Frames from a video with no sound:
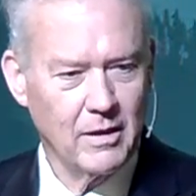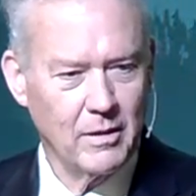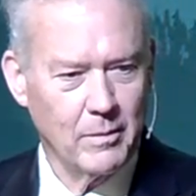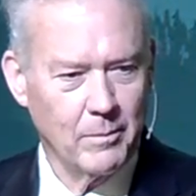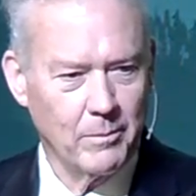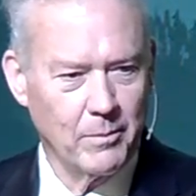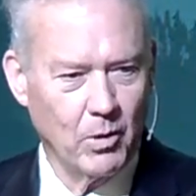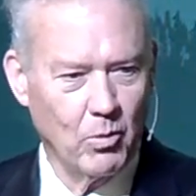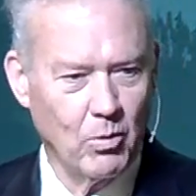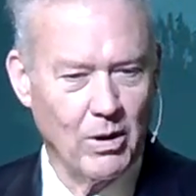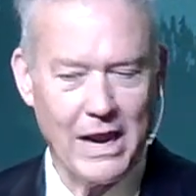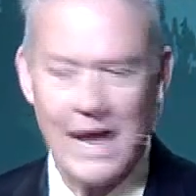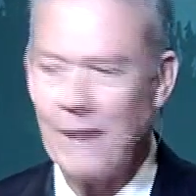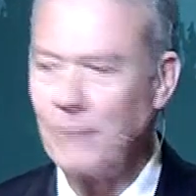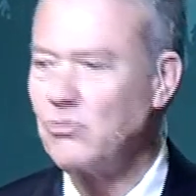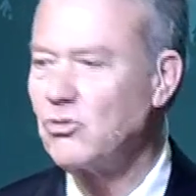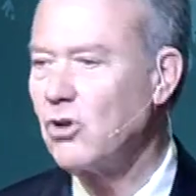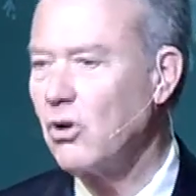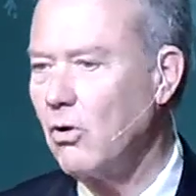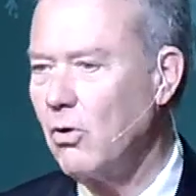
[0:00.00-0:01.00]
But what I
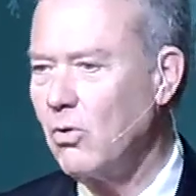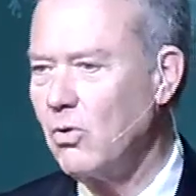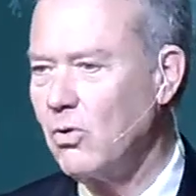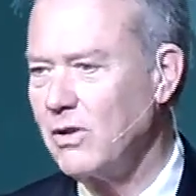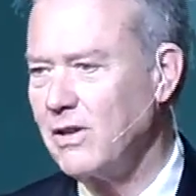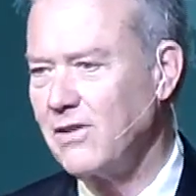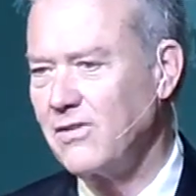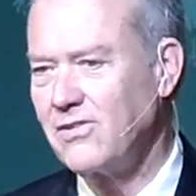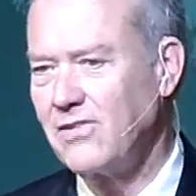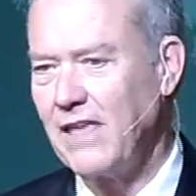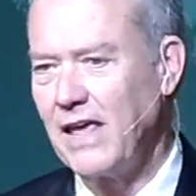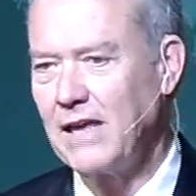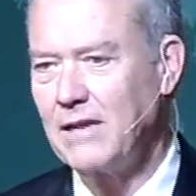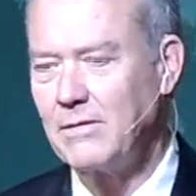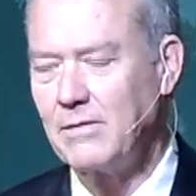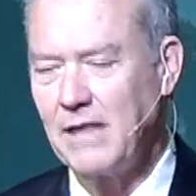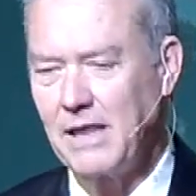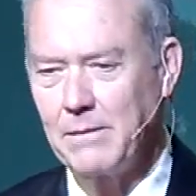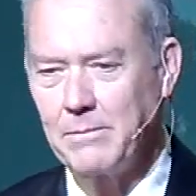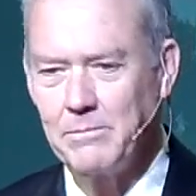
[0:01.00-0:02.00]
am told is
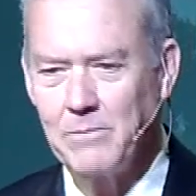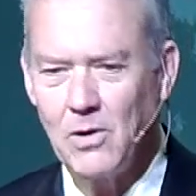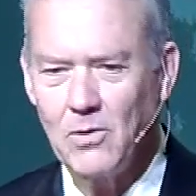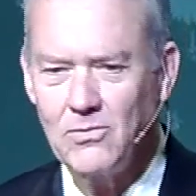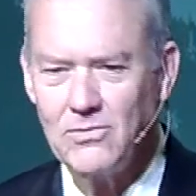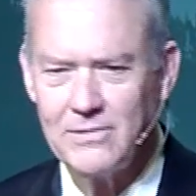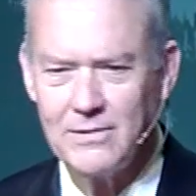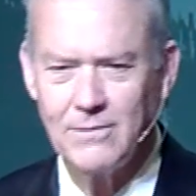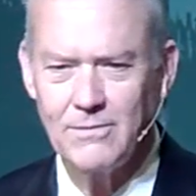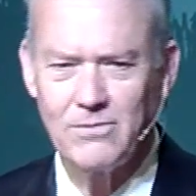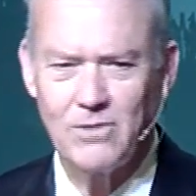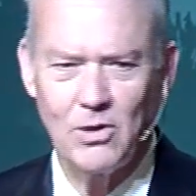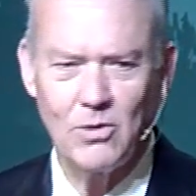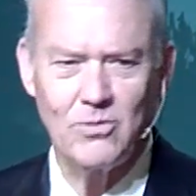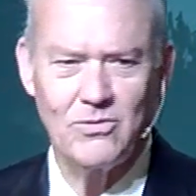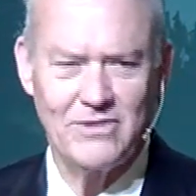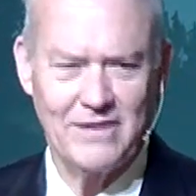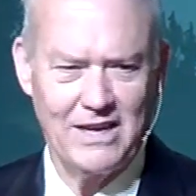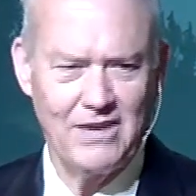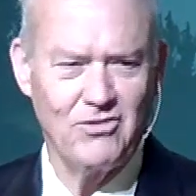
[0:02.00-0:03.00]
that most of
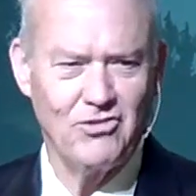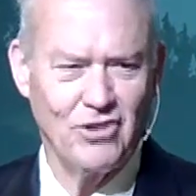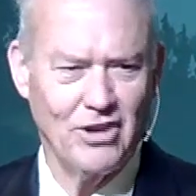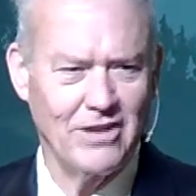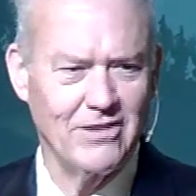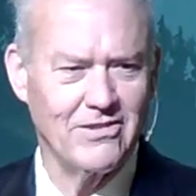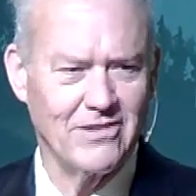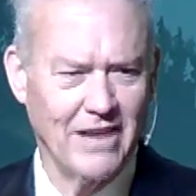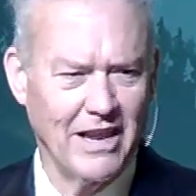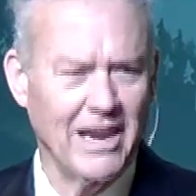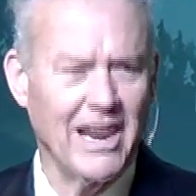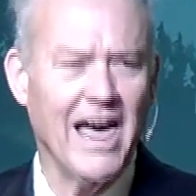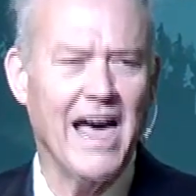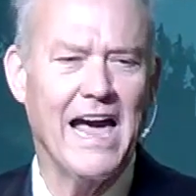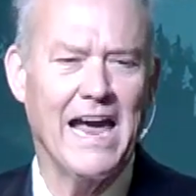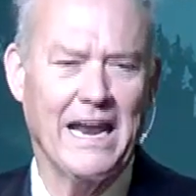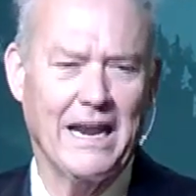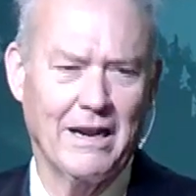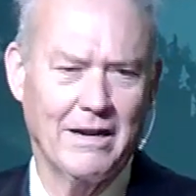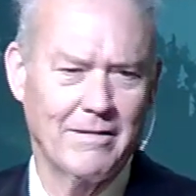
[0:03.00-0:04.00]
those teachings
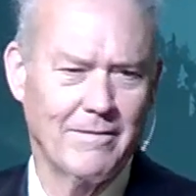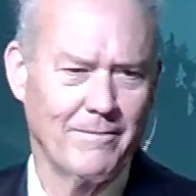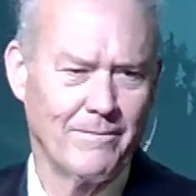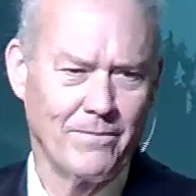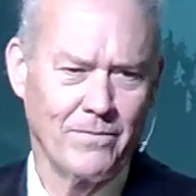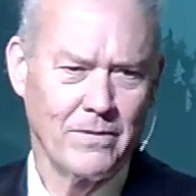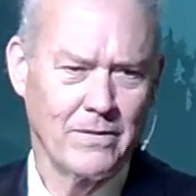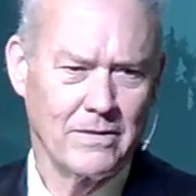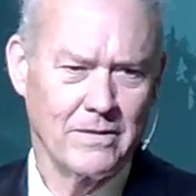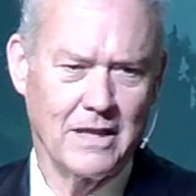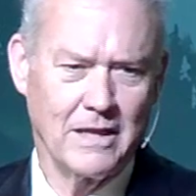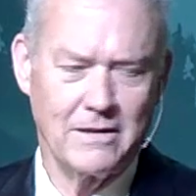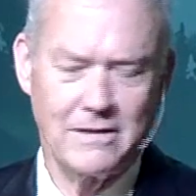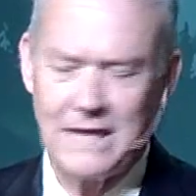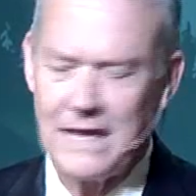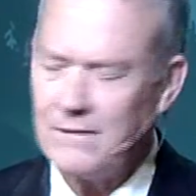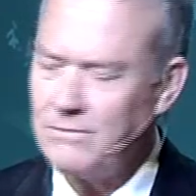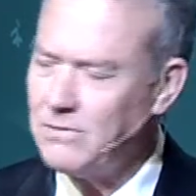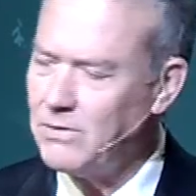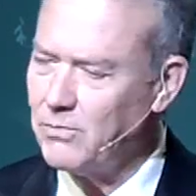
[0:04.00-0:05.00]
align, that they
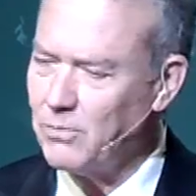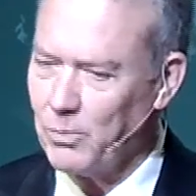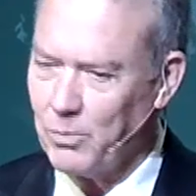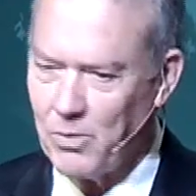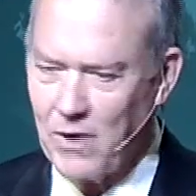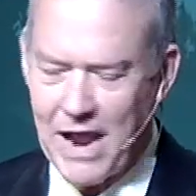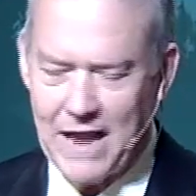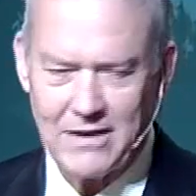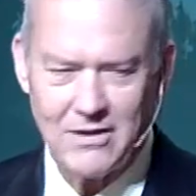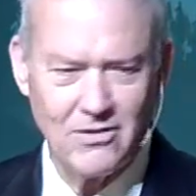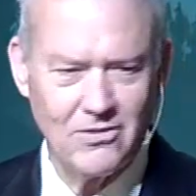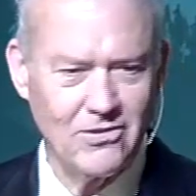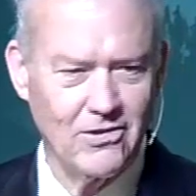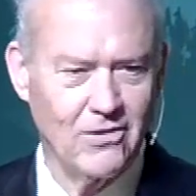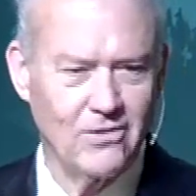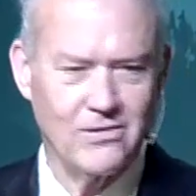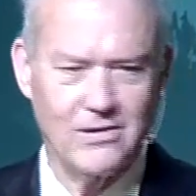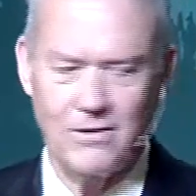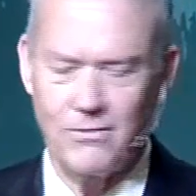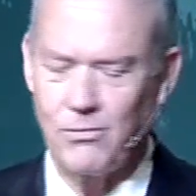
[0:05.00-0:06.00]
have different
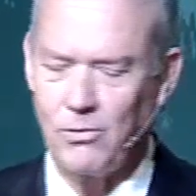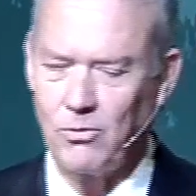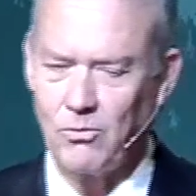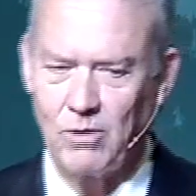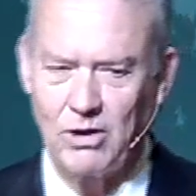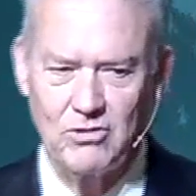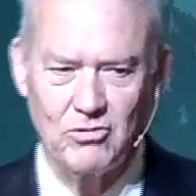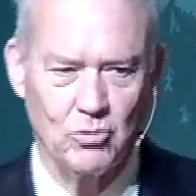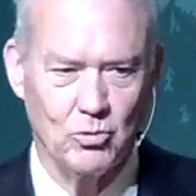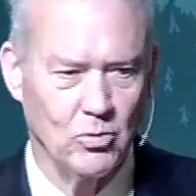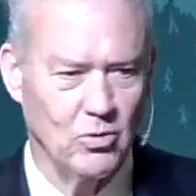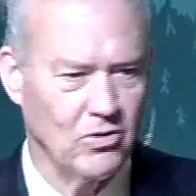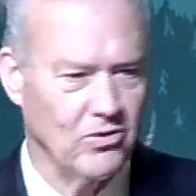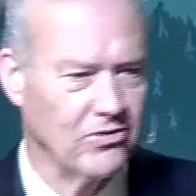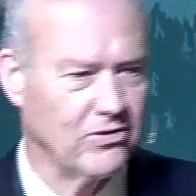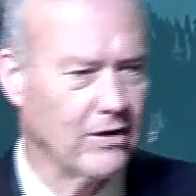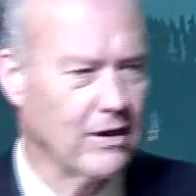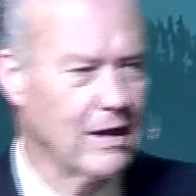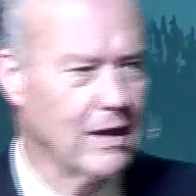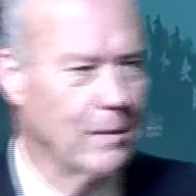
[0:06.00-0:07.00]
practices, different rituals,
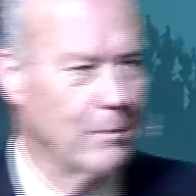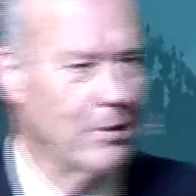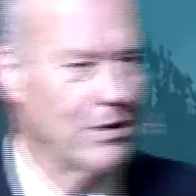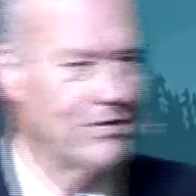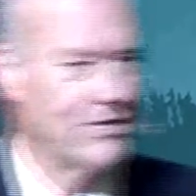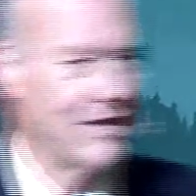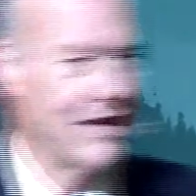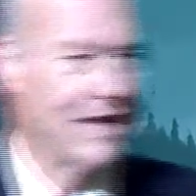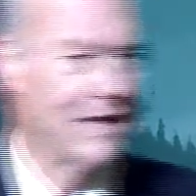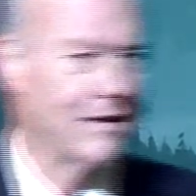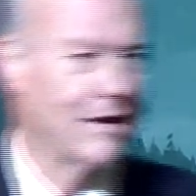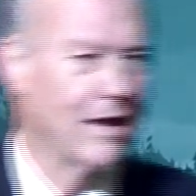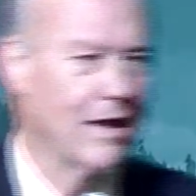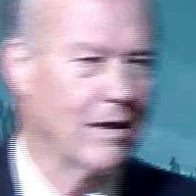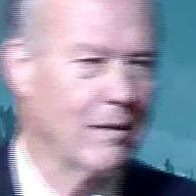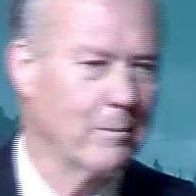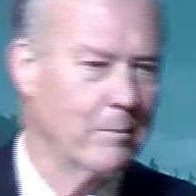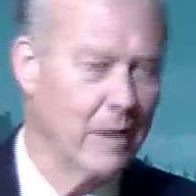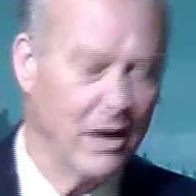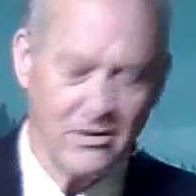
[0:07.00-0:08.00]
but that
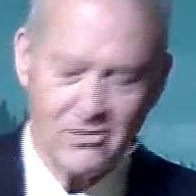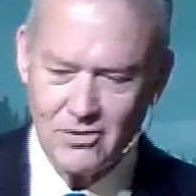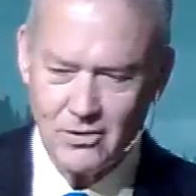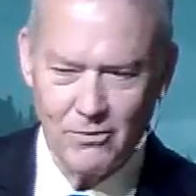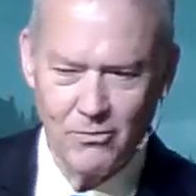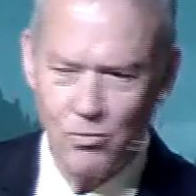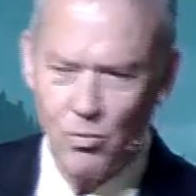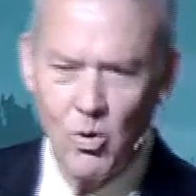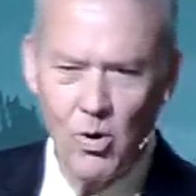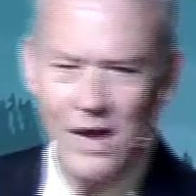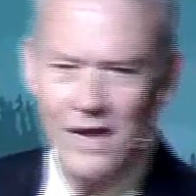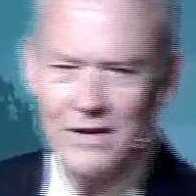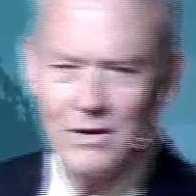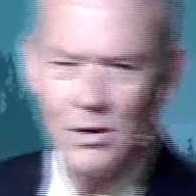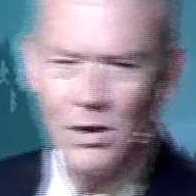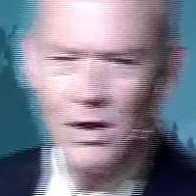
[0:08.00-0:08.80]
much of what